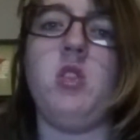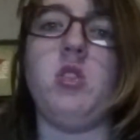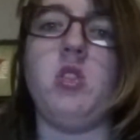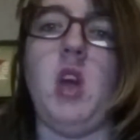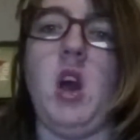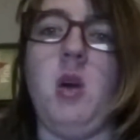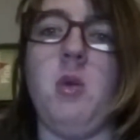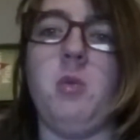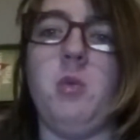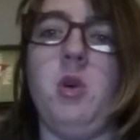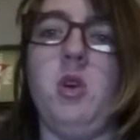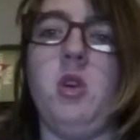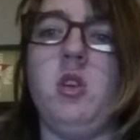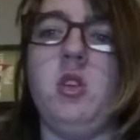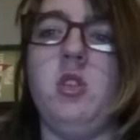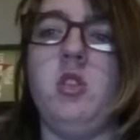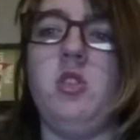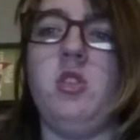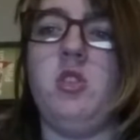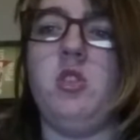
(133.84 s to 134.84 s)
that
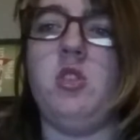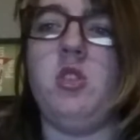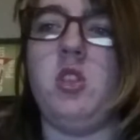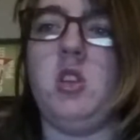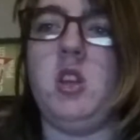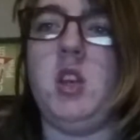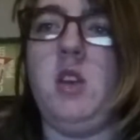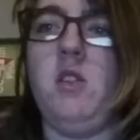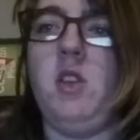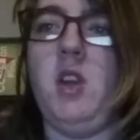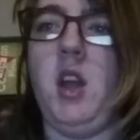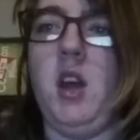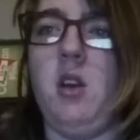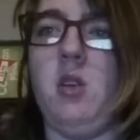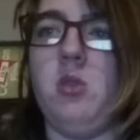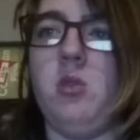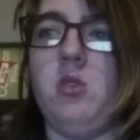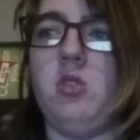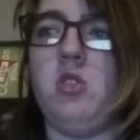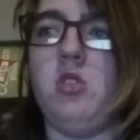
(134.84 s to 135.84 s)
was given
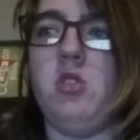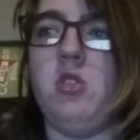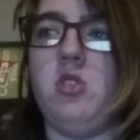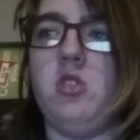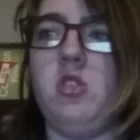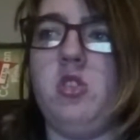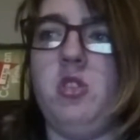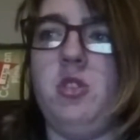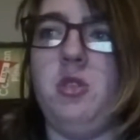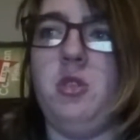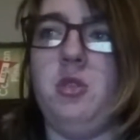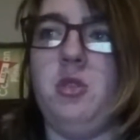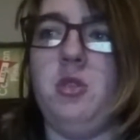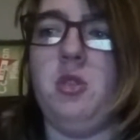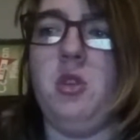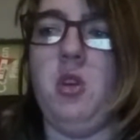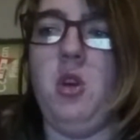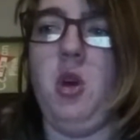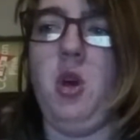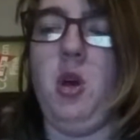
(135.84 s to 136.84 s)
out to
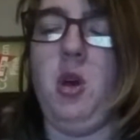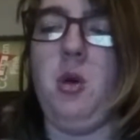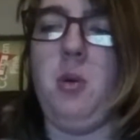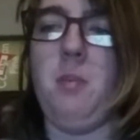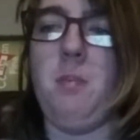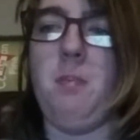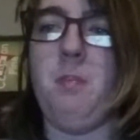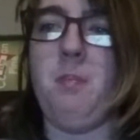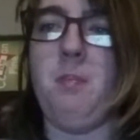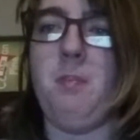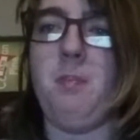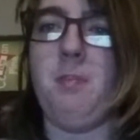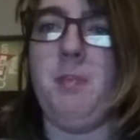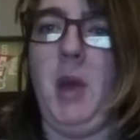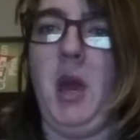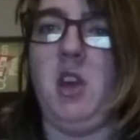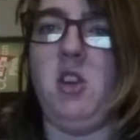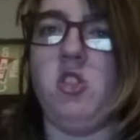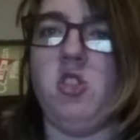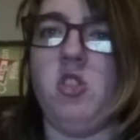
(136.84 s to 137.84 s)

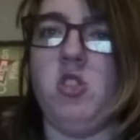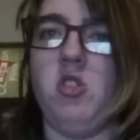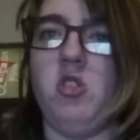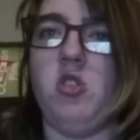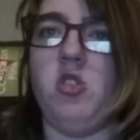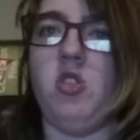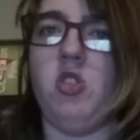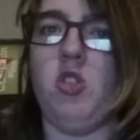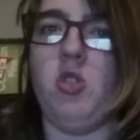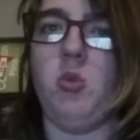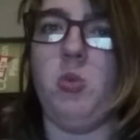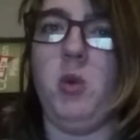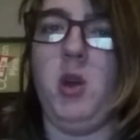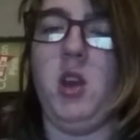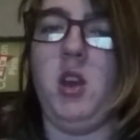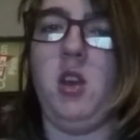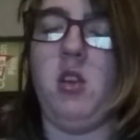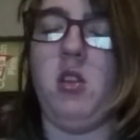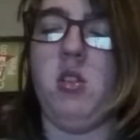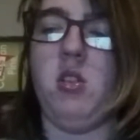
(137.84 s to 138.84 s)
patients
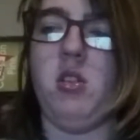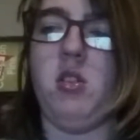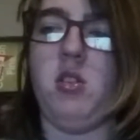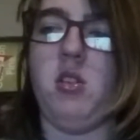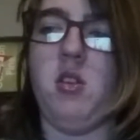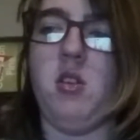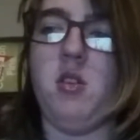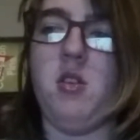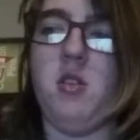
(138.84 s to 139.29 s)
with,